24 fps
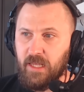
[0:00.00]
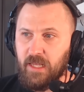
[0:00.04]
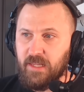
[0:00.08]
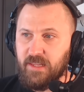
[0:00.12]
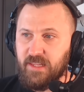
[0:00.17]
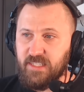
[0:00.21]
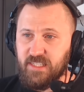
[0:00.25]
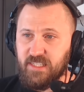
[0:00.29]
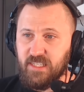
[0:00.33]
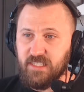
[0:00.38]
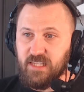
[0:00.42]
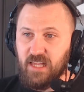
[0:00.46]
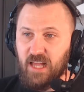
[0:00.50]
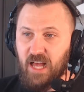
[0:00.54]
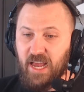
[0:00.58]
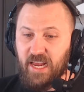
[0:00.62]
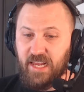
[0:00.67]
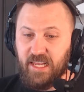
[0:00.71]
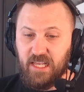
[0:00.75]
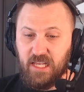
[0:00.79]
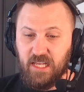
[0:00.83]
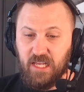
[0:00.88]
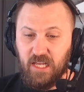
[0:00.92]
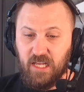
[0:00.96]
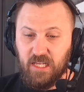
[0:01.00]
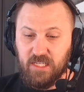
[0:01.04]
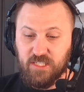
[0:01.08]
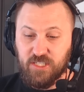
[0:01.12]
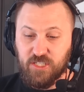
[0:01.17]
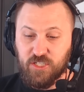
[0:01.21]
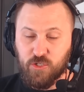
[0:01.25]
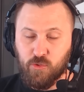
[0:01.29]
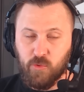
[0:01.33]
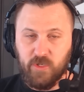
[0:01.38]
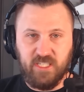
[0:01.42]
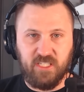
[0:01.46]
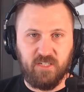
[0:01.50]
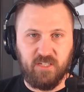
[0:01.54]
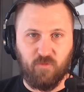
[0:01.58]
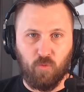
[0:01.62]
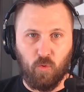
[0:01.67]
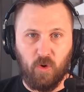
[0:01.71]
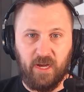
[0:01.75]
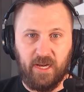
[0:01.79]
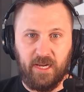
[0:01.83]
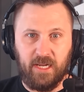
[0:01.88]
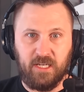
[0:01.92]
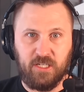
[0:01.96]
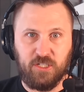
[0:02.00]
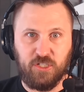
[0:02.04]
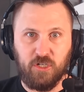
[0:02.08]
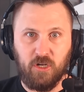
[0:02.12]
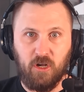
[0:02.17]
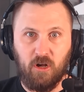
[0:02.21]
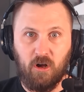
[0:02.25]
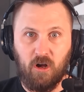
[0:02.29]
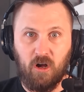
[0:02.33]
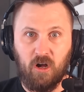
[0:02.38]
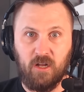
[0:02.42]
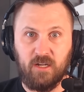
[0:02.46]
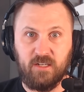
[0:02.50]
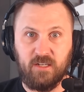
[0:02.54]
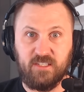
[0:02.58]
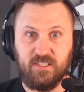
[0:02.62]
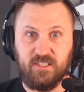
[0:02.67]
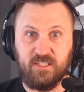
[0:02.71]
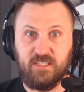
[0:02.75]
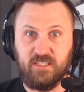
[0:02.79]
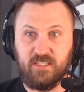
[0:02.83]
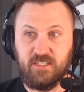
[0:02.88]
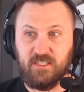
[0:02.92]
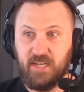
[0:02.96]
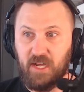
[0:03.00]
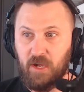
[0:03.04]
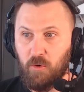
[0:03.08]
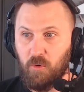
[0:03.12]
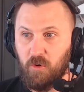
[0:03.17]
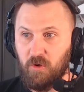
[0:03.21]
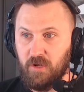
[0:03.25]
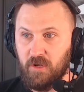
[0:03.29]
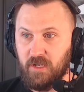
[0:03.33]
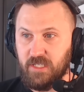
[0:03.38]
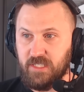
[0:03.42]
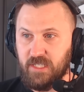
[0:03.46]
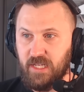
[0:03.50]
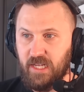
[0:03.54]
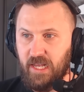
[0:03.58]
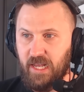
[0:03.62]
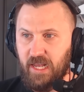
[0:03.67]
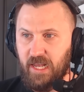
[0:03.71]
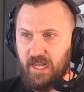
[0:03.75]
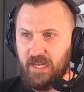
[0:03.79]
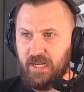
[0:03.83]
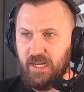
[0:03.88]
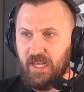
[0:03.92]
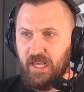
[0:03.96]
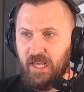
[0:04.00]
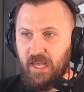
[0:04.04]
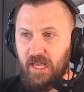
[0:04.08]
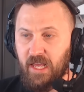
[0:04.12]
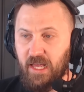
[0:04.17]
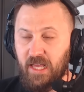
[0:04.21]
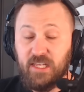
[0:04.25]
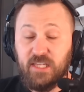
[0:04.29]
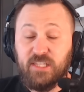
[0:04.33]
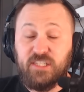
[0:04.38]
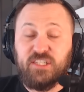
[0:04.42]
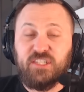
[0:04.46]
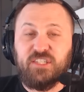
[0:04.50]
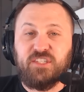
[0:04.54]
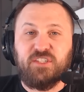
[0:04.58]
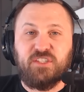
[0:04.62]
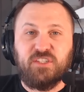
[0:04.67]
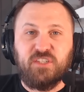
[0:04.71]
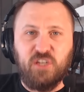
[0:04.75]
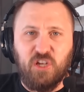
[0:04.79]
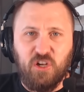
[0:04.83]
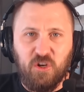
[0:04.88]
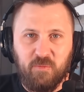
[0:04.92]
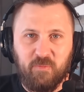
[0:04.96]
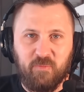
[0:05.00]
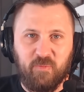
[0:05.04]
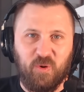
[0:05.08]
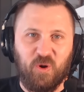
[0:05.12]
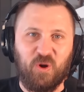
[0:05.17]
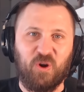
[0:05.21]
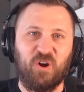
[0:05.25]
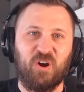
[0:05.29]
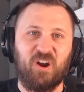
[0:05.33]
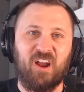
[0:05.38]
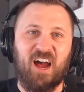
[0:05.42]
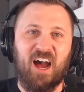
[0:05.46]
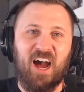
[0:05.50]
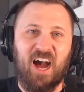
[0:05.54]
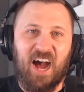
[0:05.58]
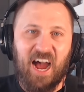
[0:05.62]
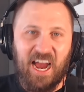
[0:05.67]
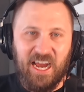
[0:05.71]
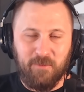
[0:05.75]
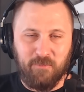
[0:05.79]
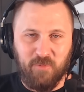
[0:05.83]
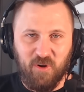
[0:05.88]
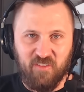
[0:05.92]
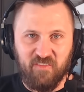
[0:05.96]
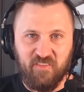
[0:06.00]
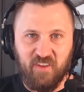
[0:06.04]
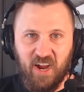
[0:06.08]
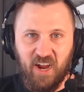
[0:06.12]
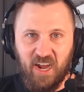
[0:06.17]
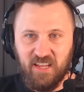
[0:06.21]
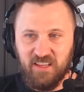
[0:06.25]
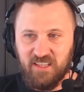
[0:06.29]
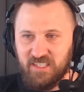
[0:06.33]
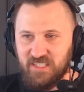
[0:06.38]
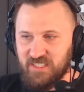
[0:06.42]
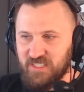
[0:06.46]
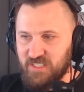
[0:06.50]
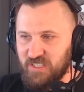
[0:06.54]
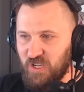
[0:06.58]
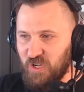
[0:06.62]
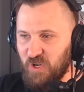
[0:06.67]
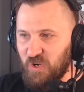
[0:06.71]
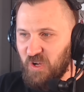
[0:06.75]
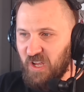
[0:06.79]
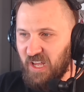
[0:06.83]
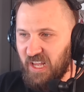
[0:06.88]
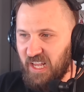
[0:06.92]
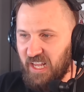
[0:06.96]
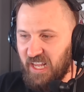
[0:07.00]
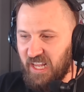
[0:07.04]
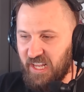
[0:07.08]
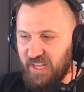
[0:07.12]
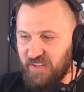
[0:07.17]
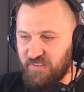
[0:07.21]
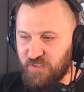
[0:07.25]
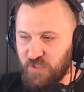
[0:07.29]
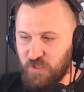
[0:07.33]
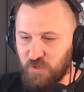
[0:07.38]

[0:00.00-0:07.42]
This is like Streets of Rage on steroids, and super hyper violent. So if